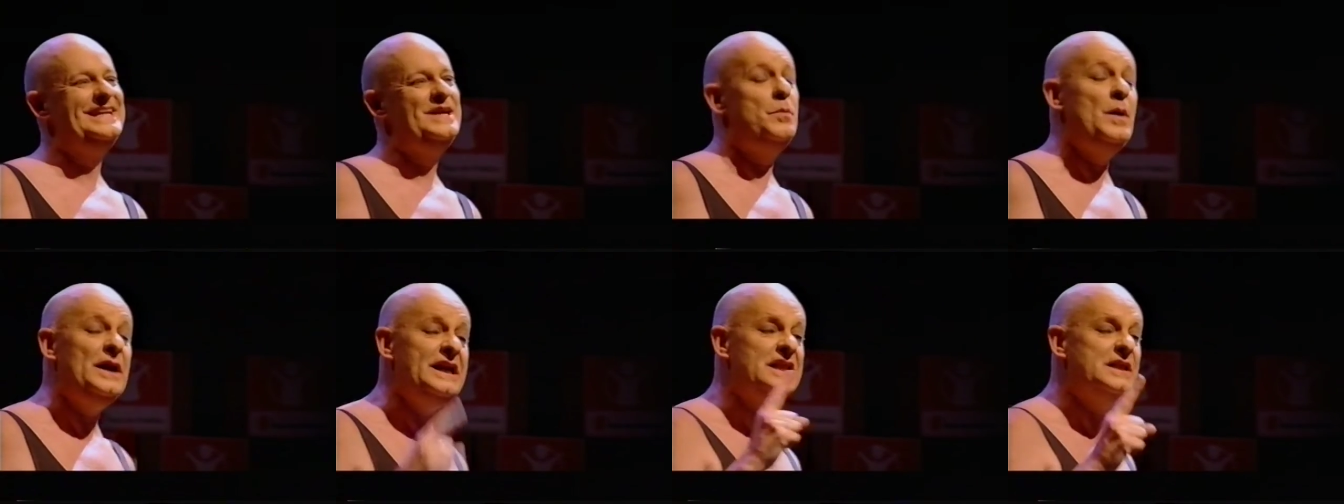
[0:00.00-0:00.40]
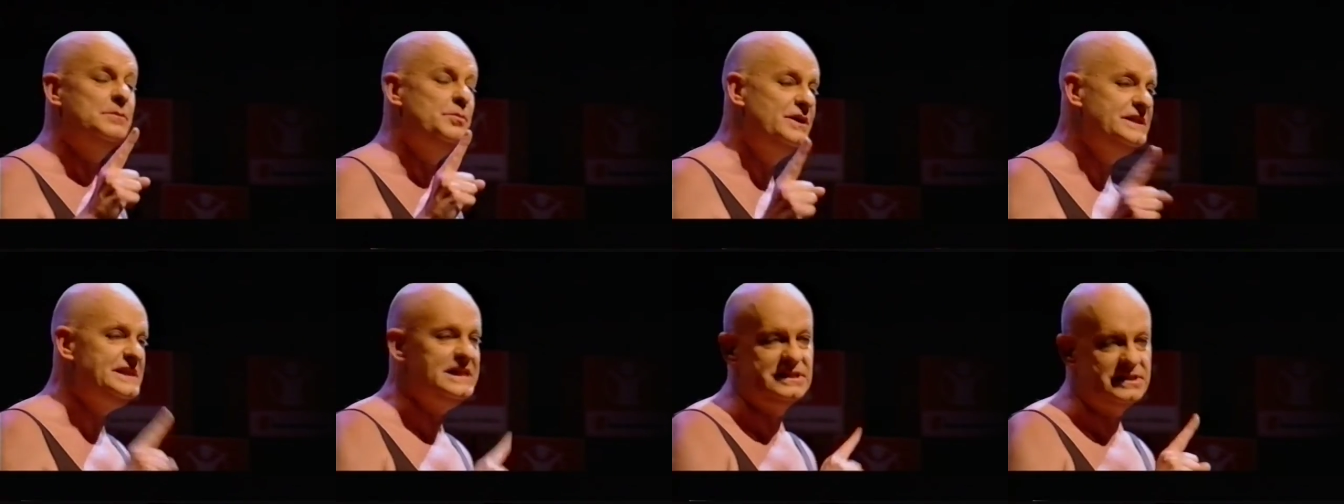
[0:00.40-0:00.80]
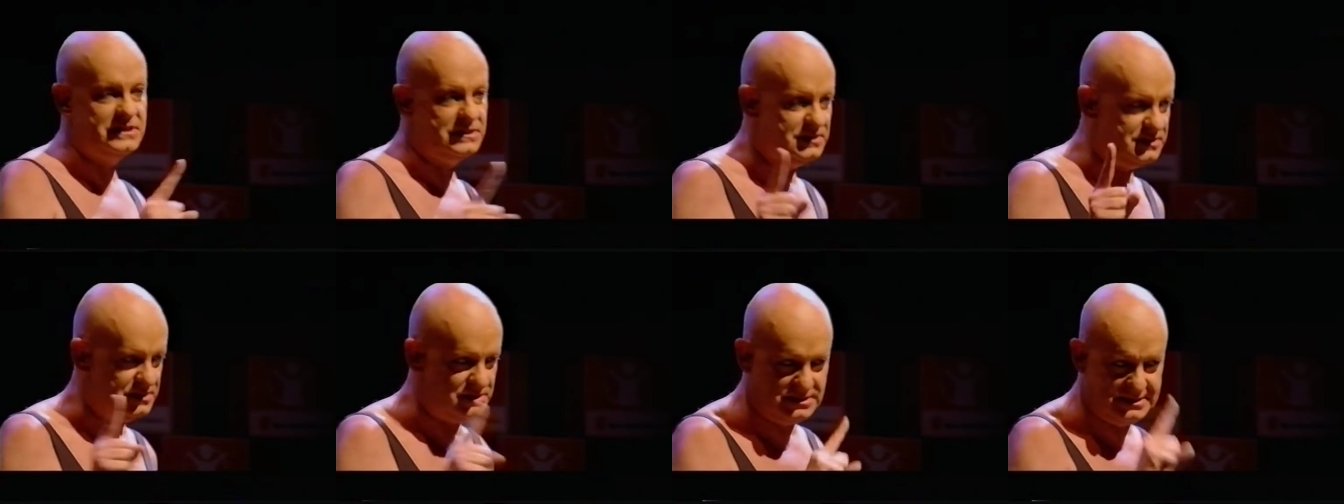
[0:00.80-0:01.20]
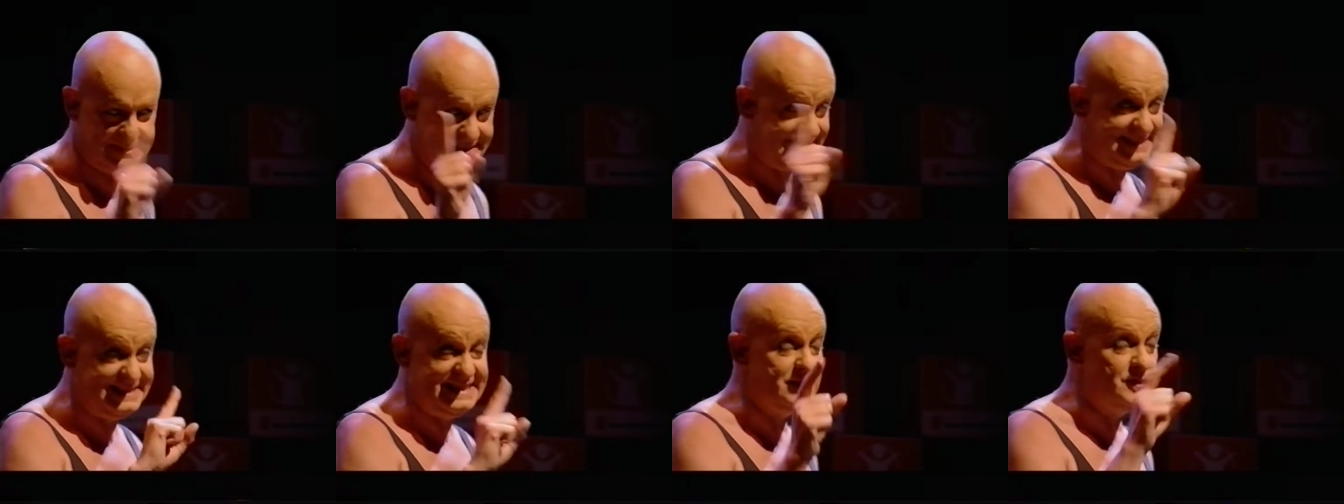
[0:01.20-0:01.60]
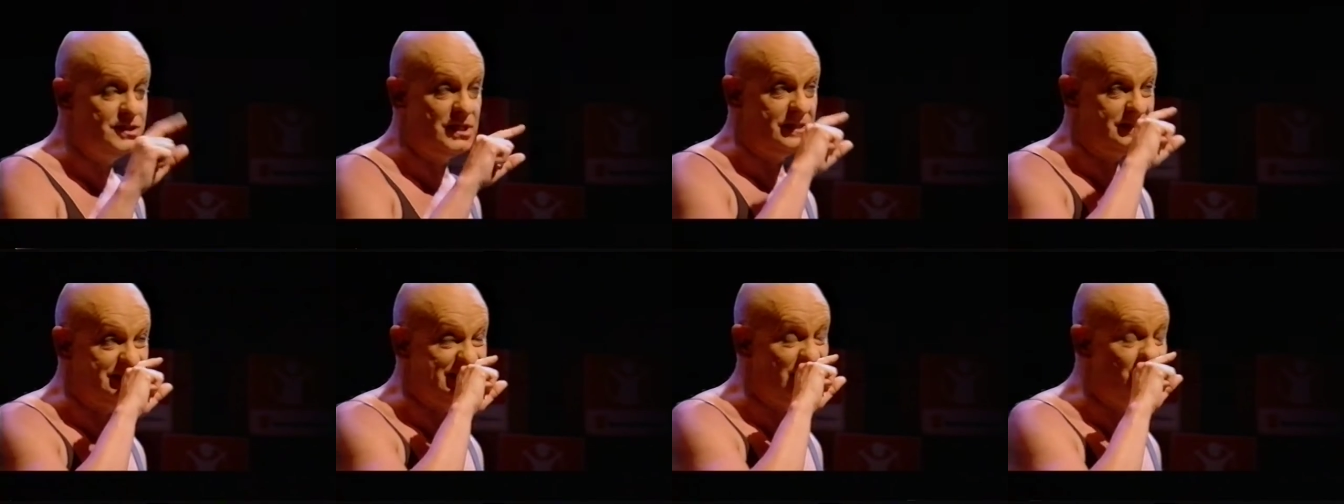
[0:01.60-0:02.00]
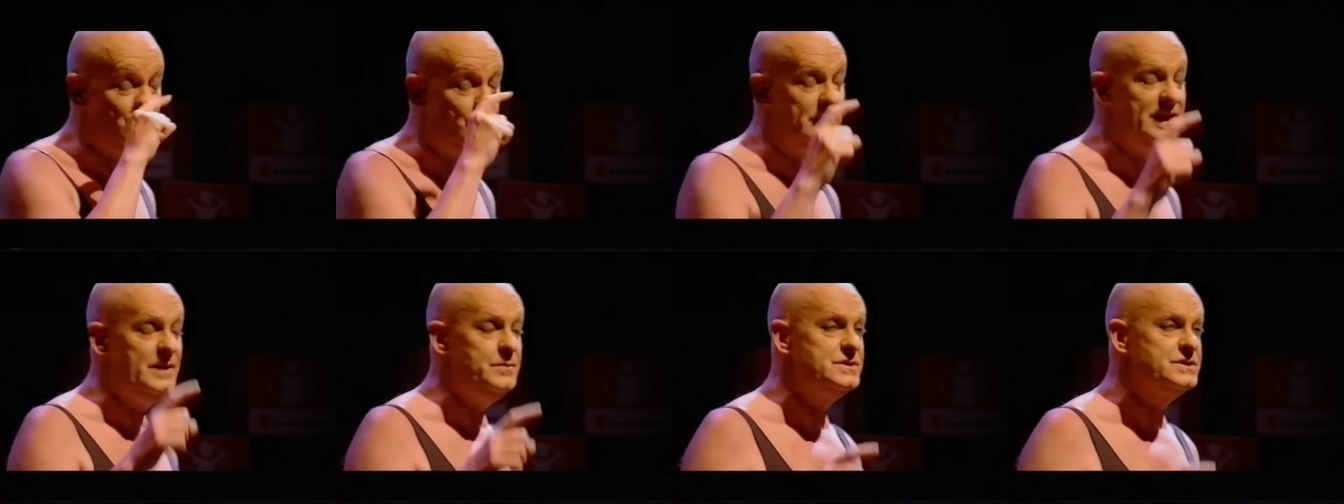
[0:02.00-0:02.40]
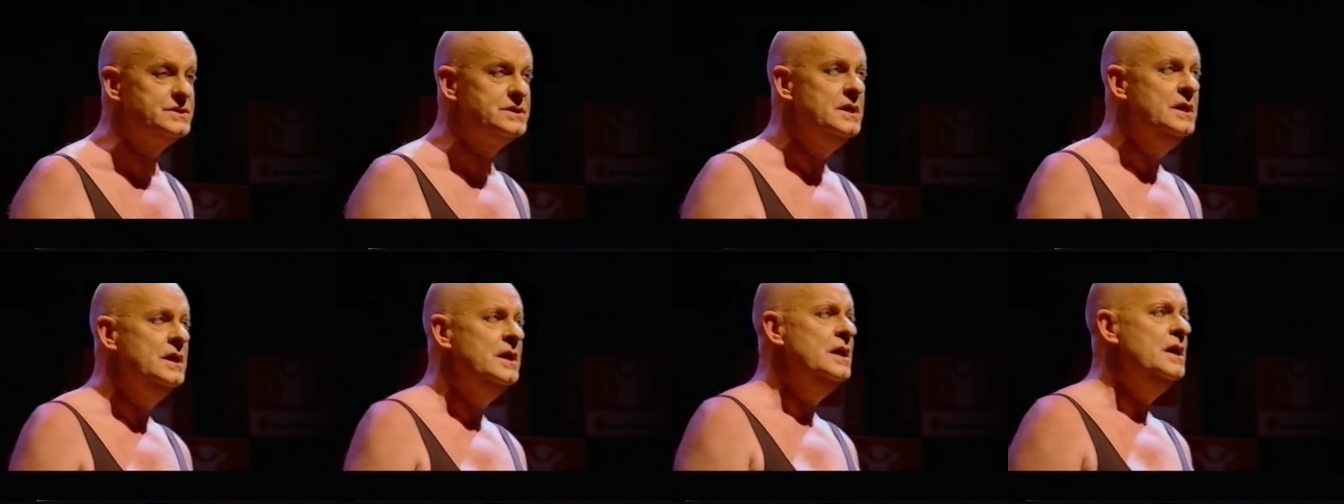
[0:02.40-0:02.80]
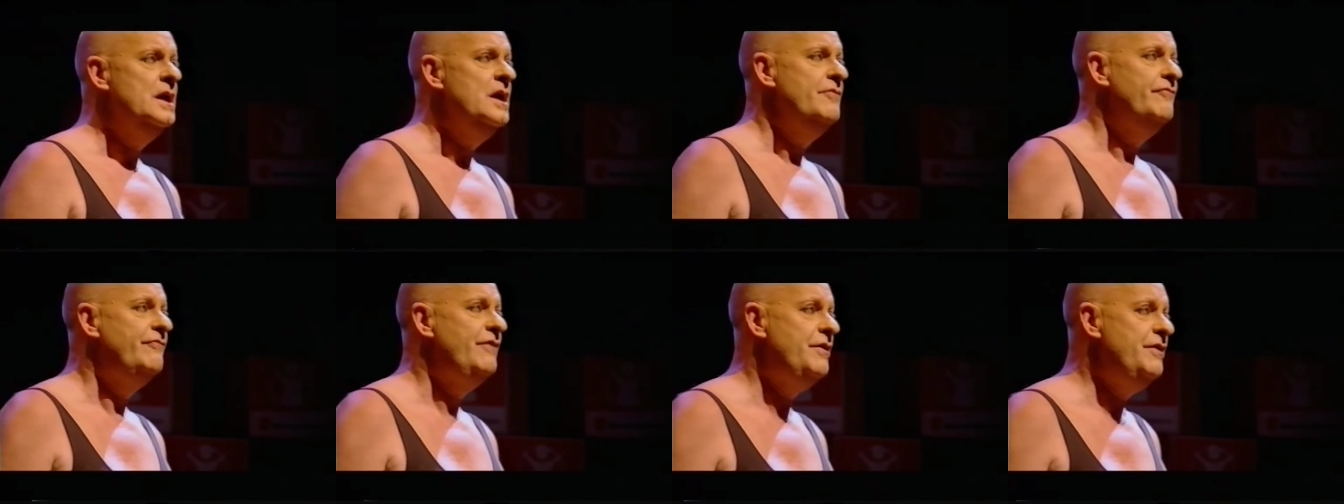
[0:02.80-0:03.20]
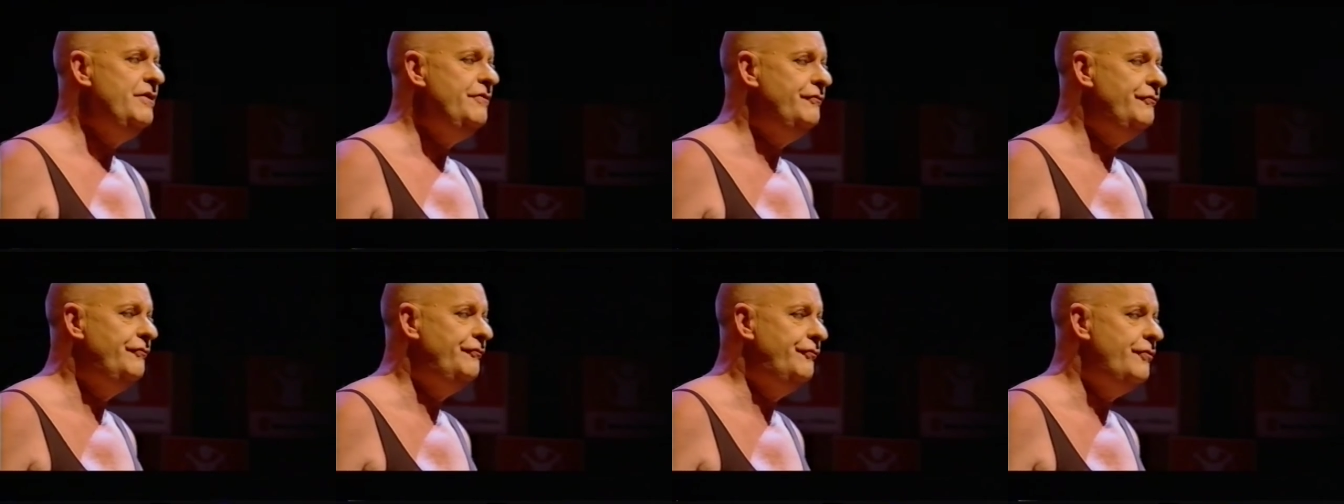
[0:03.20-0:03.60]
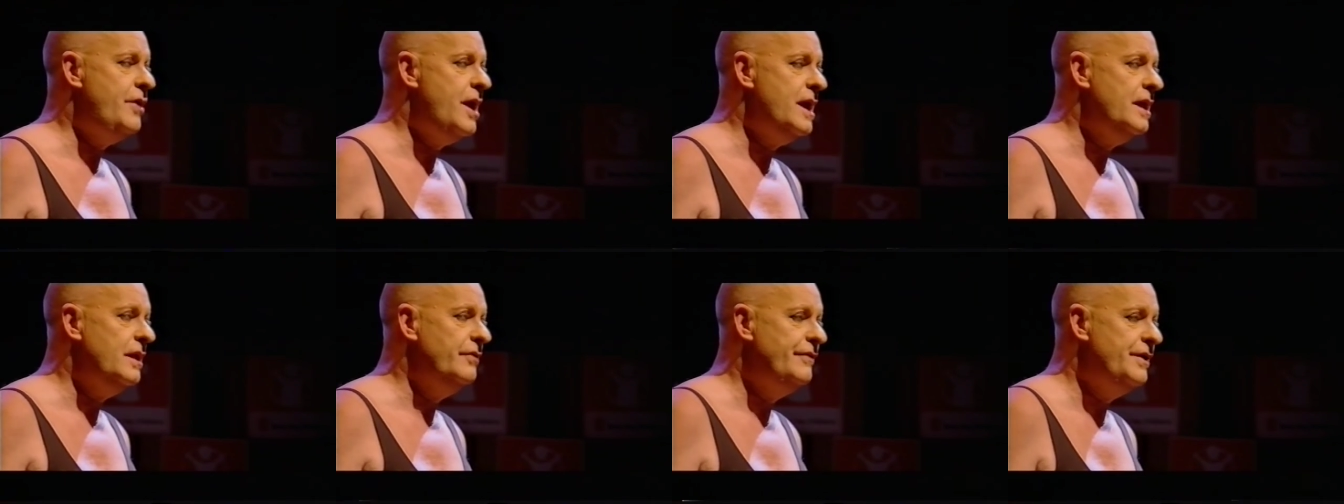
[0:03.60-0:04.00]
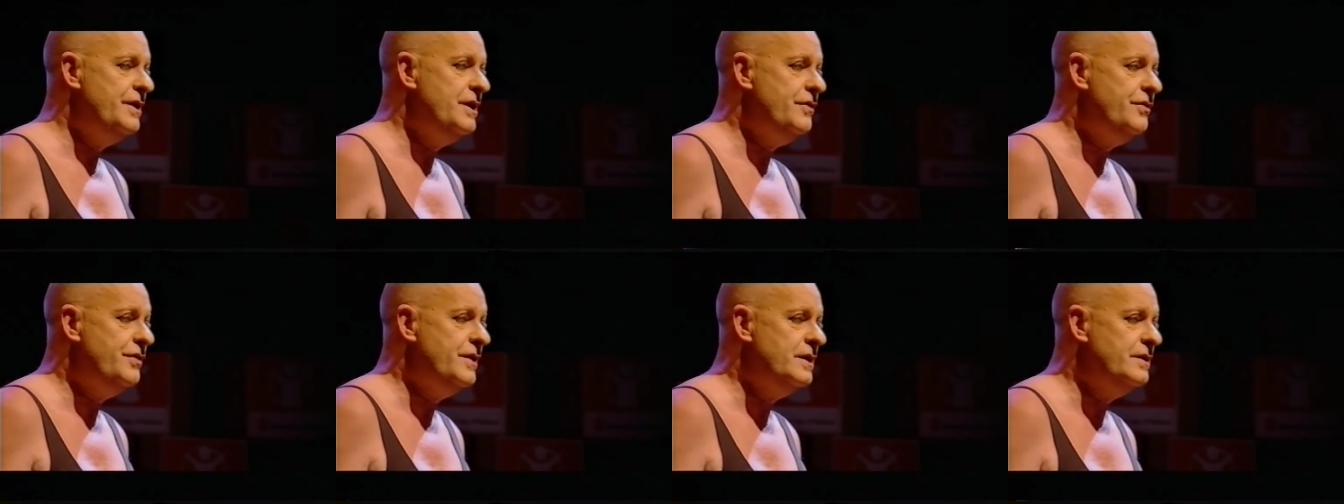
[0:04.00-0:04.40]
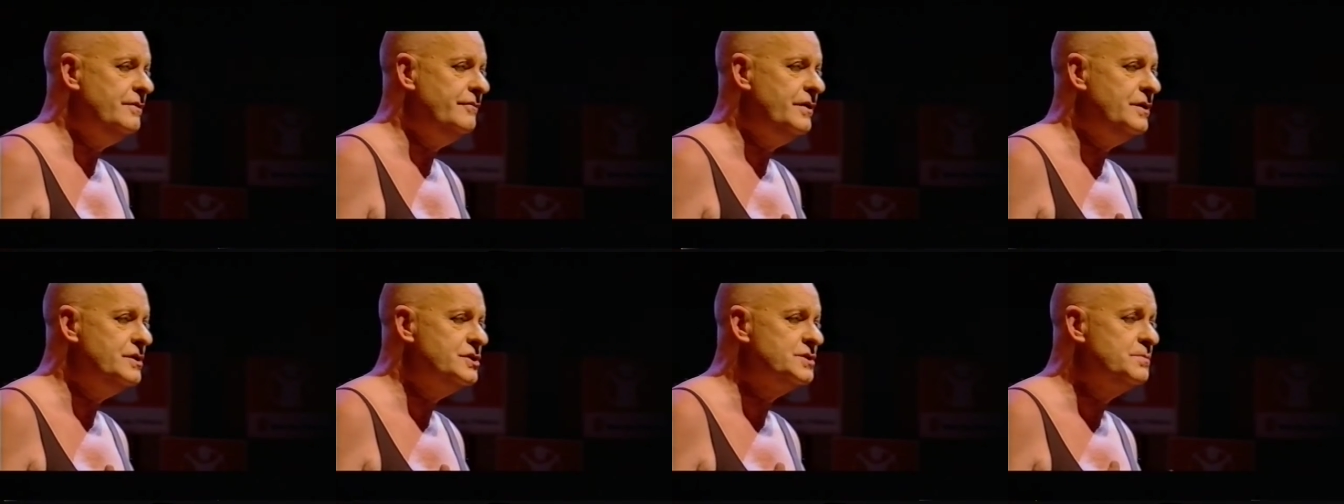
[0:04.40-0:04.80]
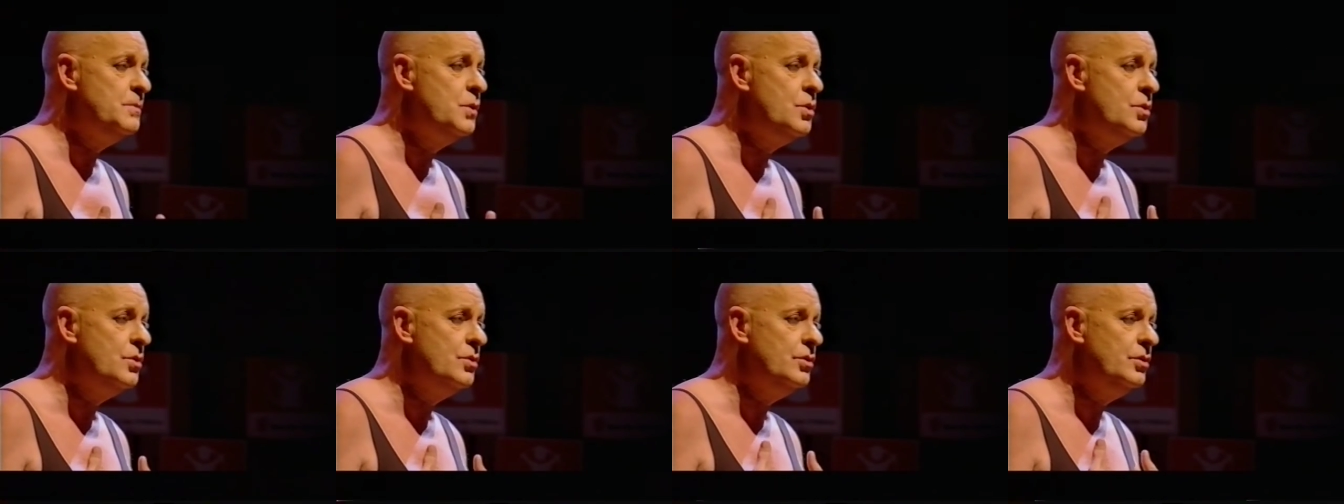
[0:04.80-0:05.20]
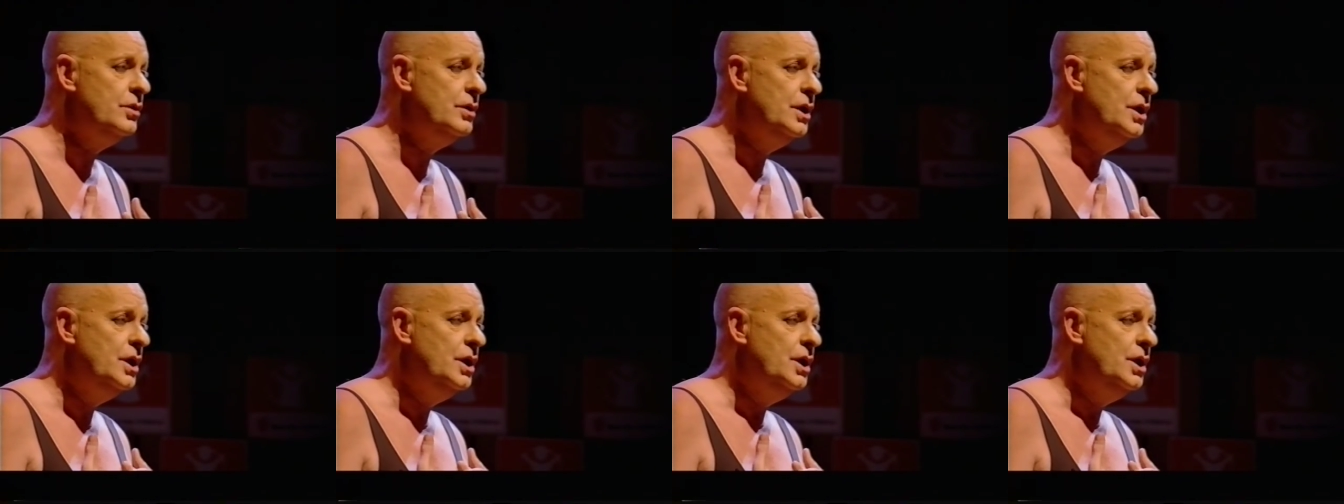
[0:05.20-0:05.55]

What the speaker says: One little boy didn't dance at all. He was very frail, very thin, very small.